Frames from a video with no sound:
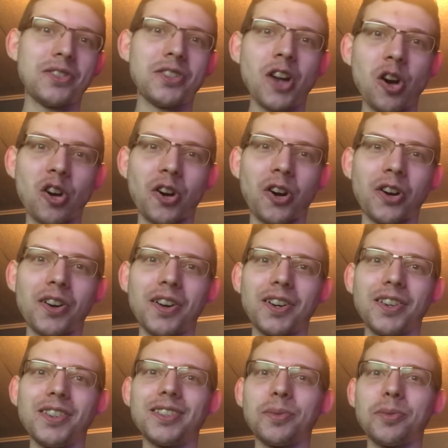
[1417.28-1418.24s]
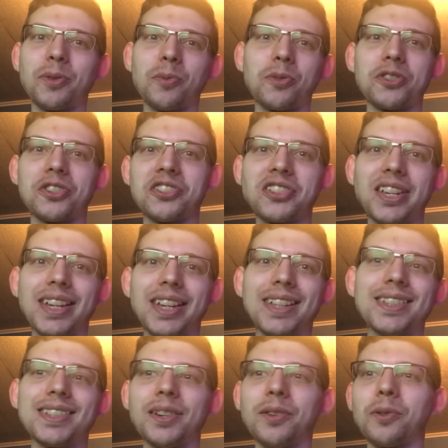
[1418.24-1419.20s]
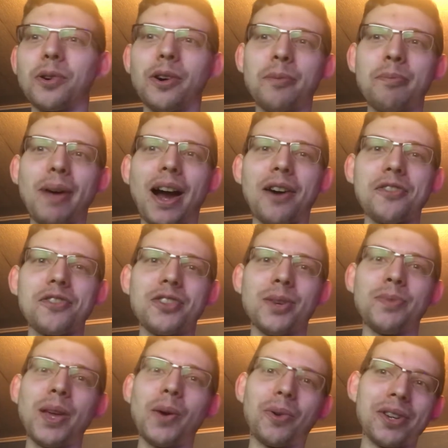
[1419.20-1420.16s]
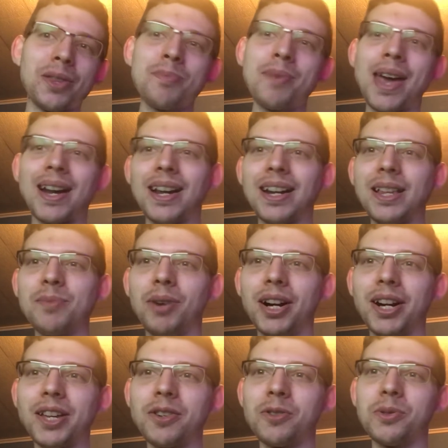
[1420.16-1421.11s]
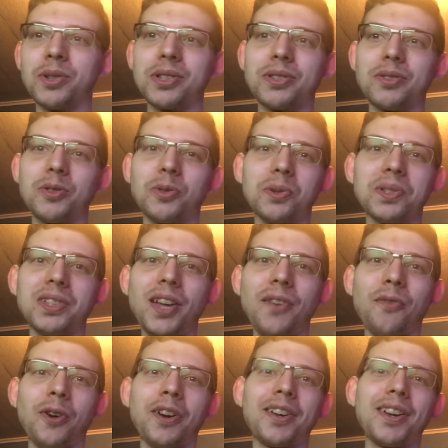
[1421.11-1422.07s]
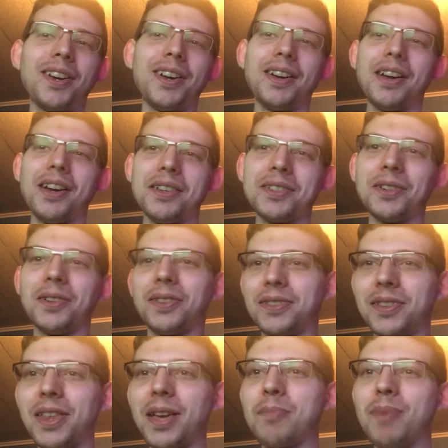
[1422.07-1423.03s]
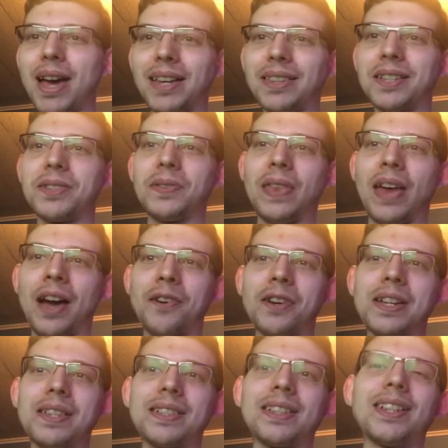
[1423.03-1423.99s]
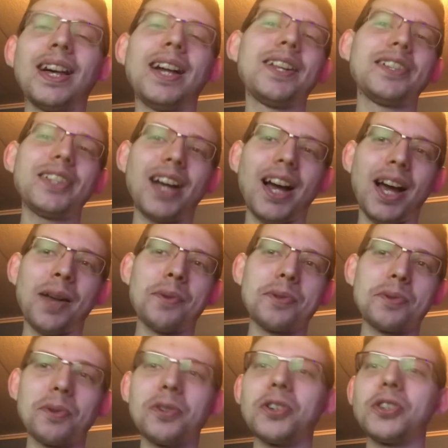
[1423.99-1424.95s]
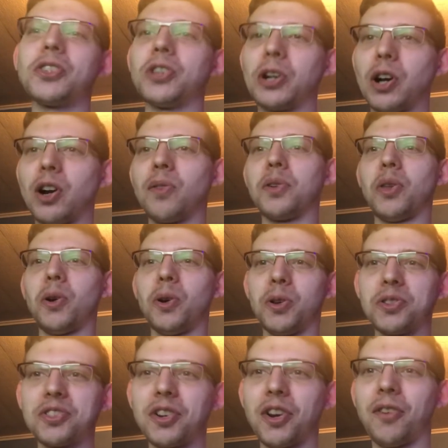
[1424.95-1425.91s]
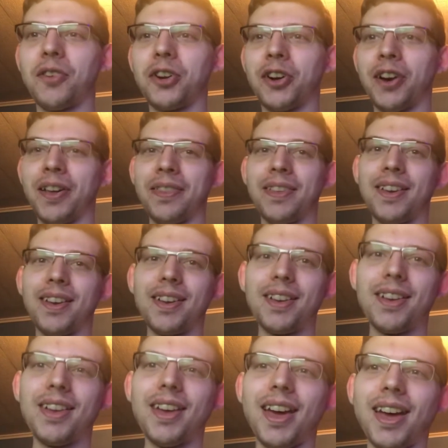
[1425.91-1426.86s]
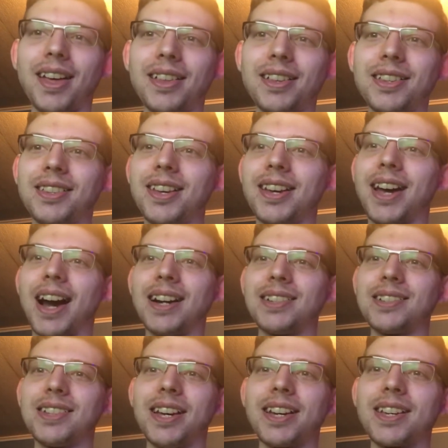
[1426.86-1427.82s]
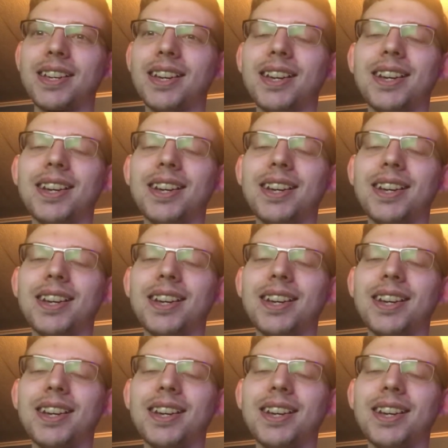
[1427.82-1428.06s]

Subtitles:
younger. Some of them were just kids. They were on a power trip. They wanted to ban anybody who was different. So they banned us for that reason. And other times we just took over the whole server, and it kind of like